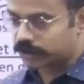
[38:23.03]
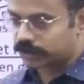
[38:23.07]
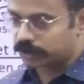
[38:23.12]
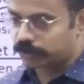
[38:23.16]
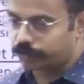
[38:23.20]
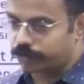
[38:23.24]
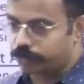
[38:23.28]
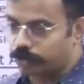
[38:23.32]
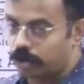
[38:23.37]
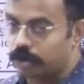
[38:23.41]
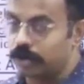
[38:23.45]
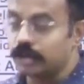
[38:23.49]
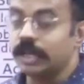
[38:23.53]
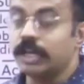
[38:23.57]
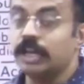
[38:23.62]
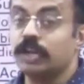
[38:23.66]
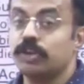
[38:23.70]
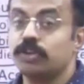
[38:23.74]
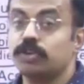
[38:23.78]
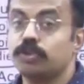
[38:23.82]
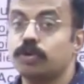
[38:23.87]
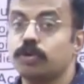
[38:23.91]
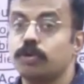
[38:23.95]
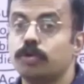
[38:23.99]
First of all,
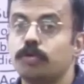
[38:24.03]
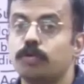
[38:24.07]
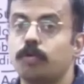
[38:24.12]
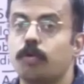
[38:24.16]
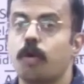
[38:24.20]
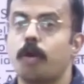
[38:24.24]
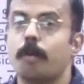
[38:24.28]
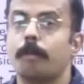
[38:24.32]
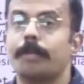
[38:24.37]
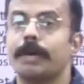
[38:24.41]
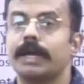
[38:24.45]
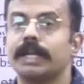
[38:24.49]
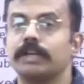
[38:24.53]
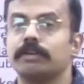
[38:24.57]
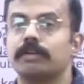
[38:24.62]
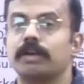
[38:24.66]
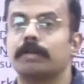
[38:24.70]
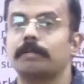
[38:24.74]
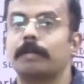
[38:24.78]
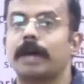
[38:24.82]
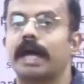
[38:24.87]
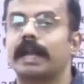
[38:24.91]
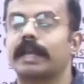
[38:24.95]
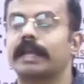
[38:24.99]
you open
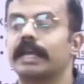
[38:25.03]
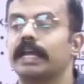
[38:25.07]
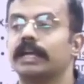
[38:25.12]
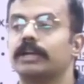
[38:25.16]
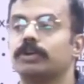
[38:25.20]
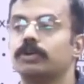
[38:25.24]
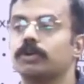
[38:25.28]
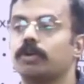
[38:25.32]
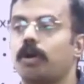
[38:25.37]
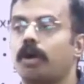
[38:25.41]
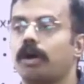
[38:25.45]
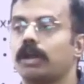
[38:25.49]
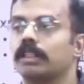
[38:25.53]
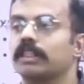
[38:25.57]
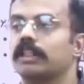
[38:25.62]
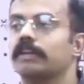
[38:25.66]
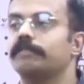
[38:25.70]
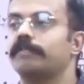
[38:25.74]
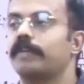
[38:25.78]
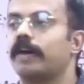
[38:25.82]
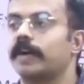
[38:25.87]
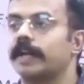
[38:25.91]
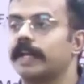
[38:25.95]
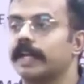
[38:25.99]
your market to all
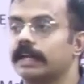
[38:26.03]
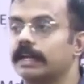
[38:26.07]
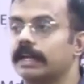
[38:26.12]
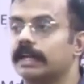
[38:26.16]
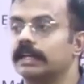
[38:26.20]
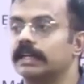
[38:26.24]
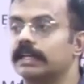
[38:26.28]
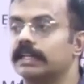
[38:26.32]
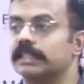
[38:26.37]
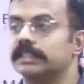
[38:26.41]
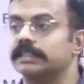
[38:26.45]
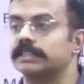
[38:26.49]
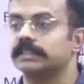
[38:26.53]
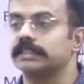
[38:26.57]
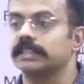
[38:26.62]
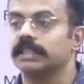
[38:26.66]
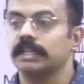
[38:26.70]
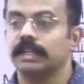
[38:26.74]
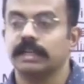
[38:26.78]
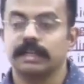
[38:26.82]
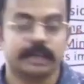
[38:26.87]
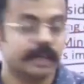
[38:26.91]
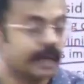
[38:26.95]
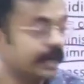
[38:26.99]
the foreign countries,
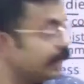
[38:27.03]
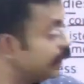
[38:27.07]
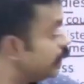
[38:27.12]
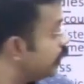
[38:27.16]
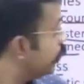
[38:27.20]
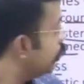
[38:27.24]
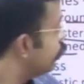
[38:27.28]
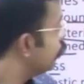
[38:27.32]
right?